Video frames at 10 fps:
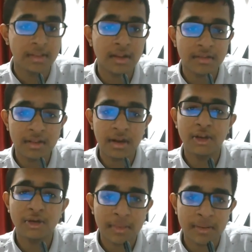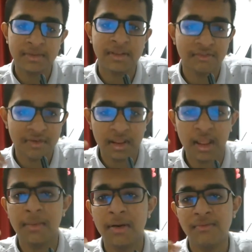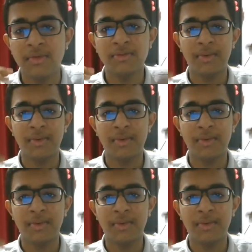There's a 32 megapixel front camera which